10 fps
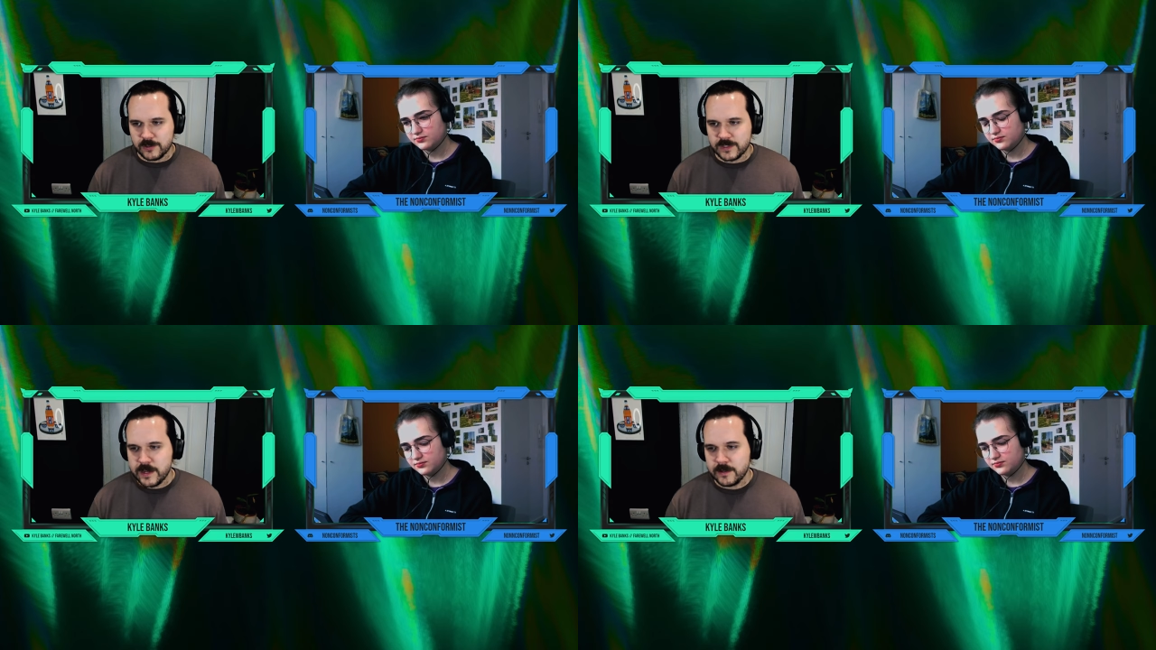Speaker 1: to
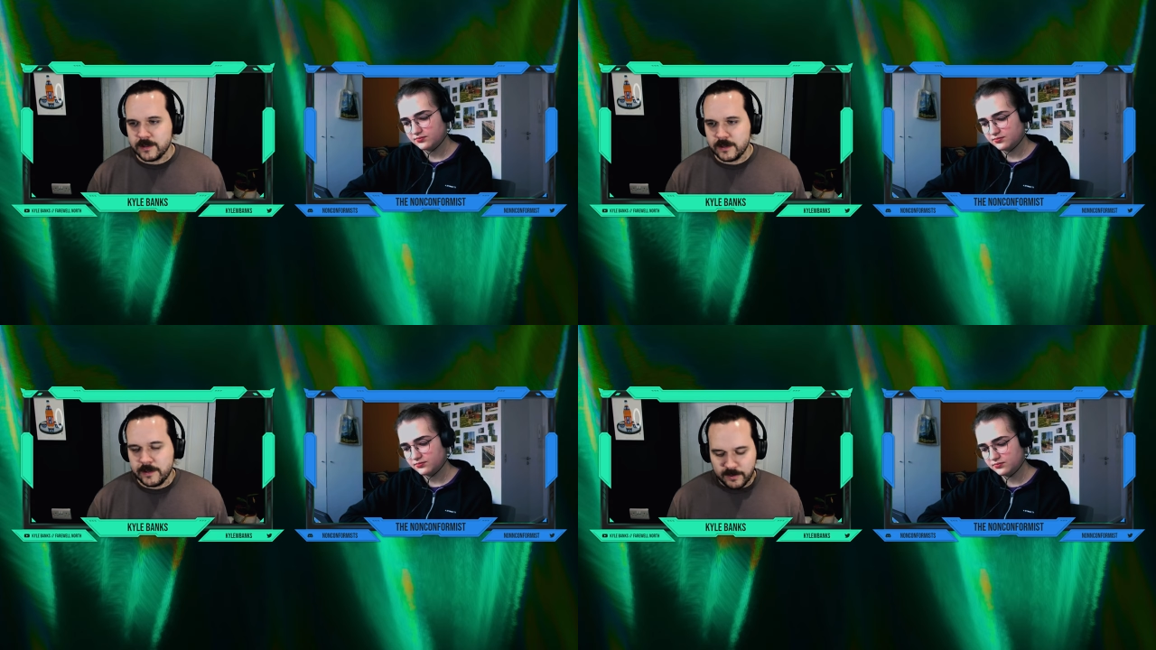use that.
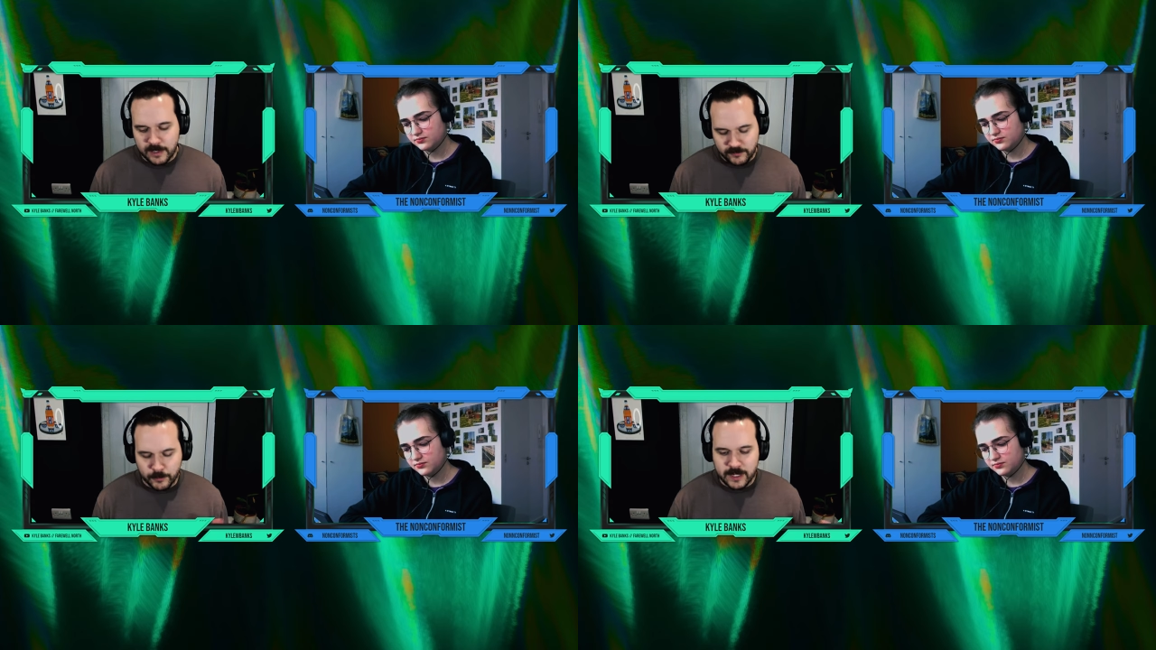
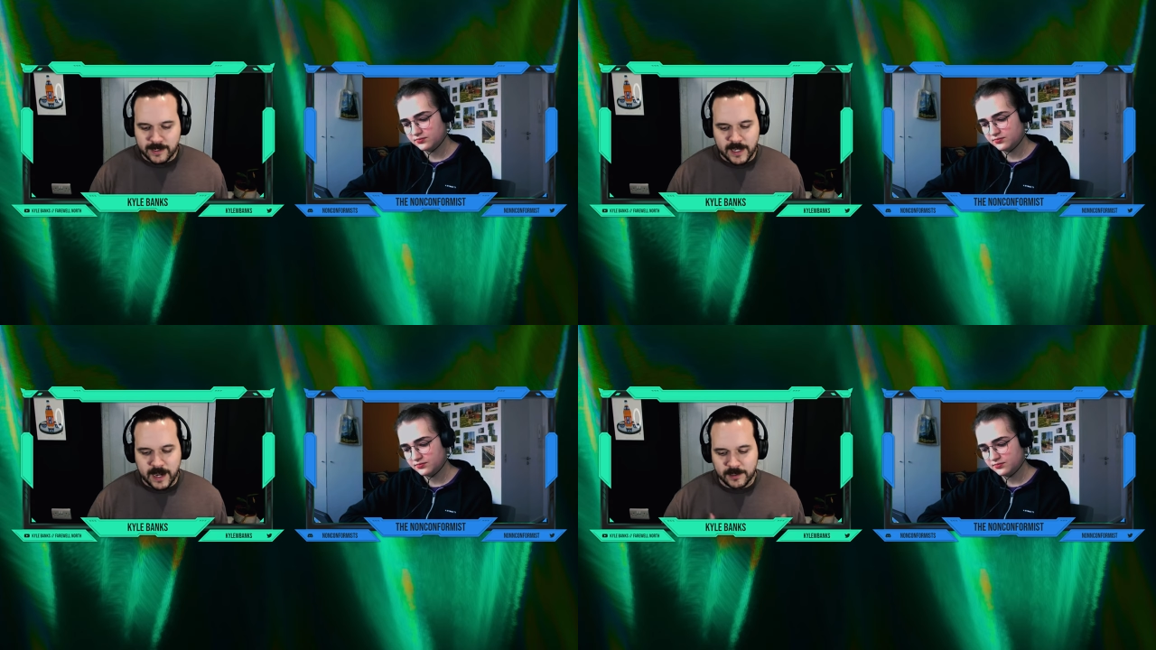If you put that
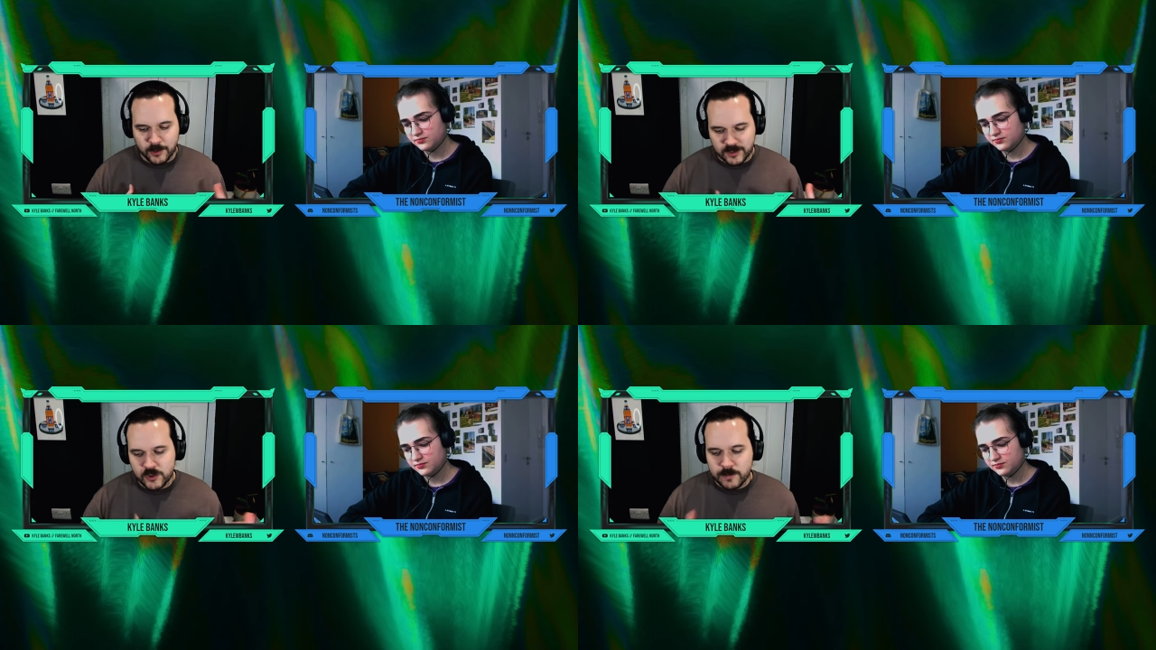aside and
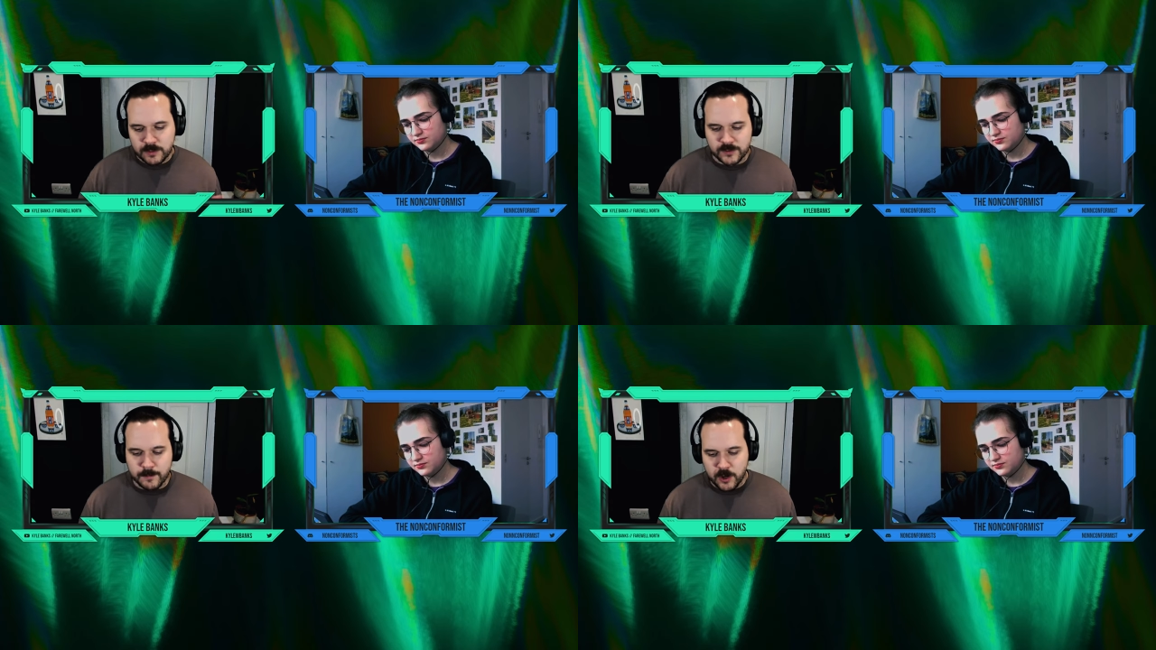you assume
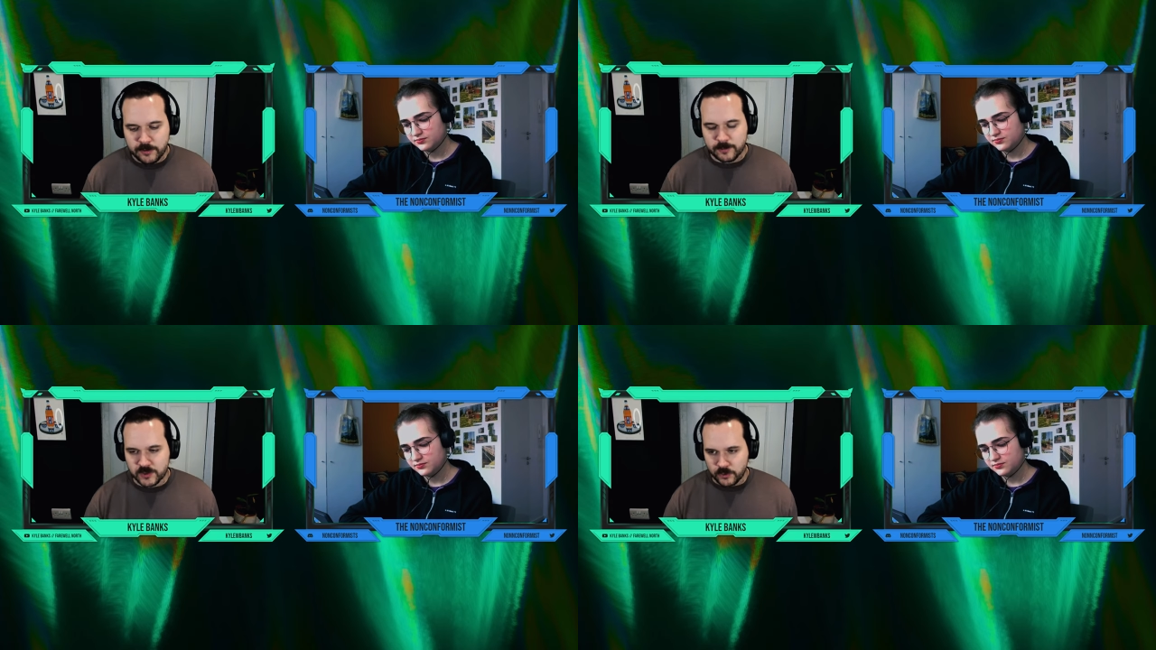that there's a
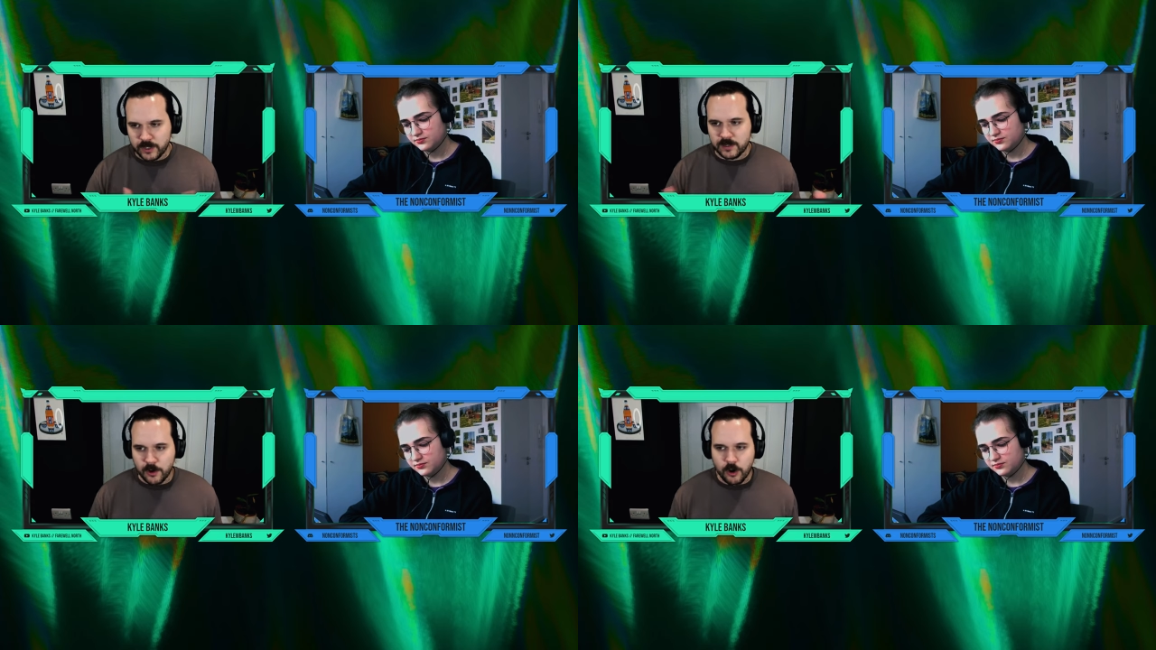model that was
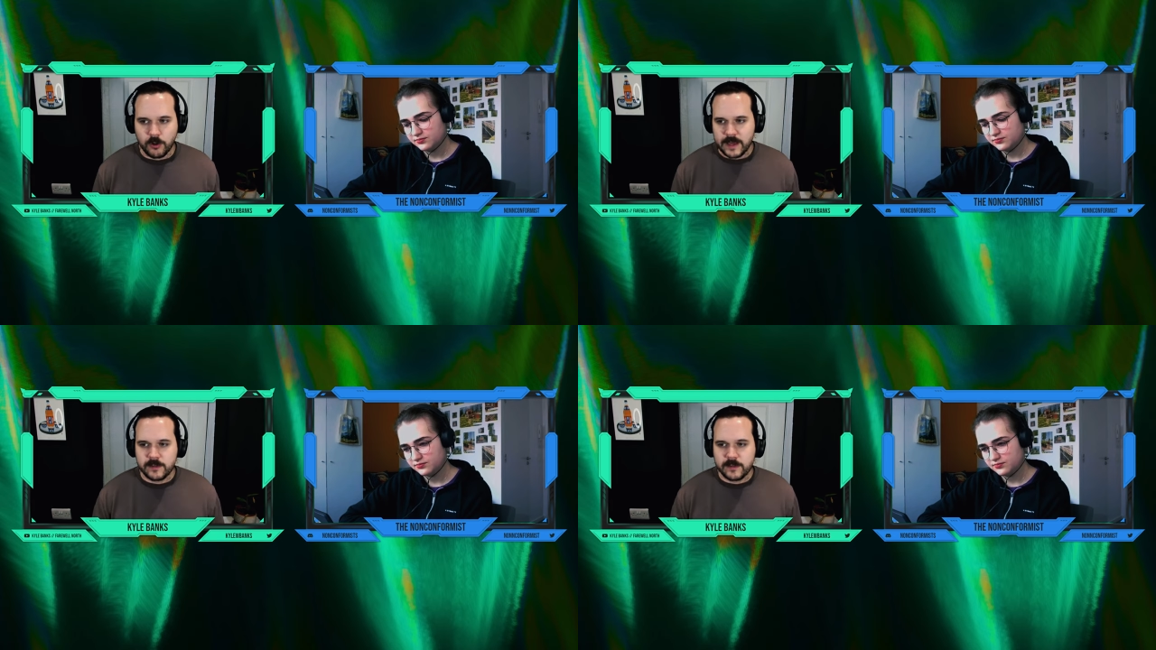created
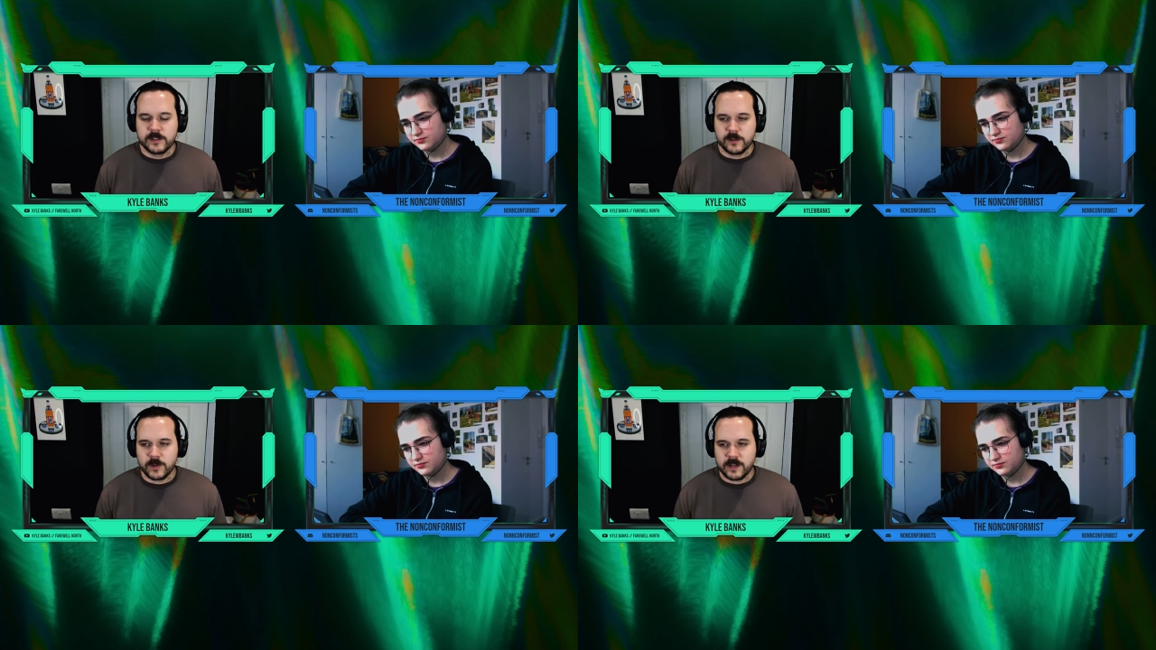all
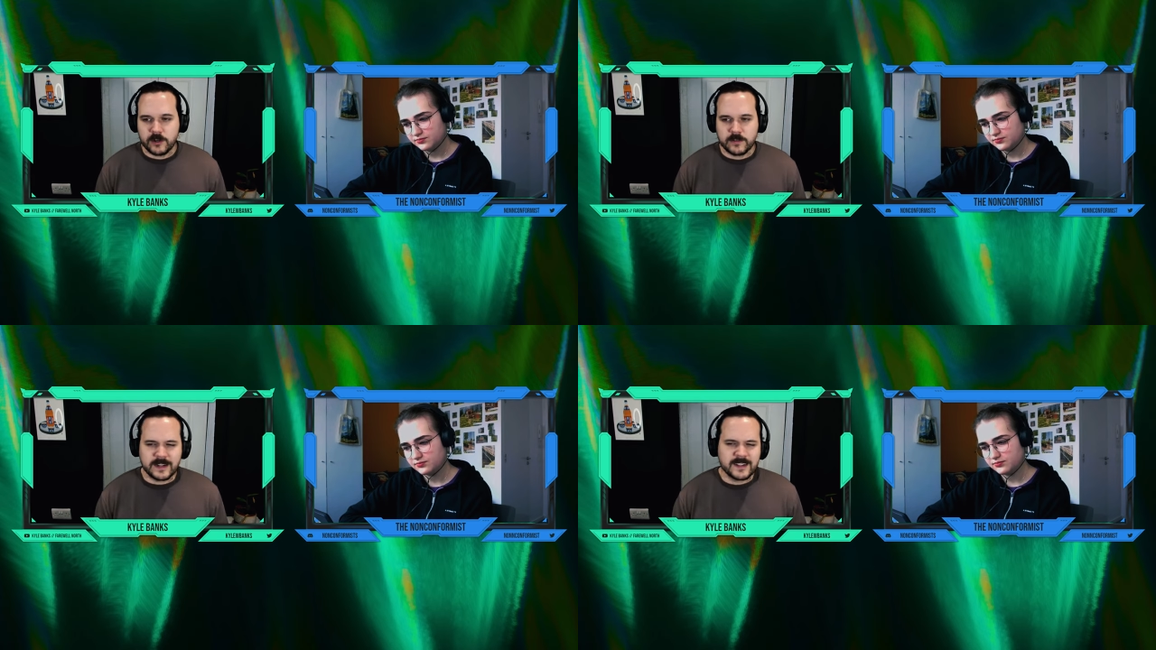ethically or whatever,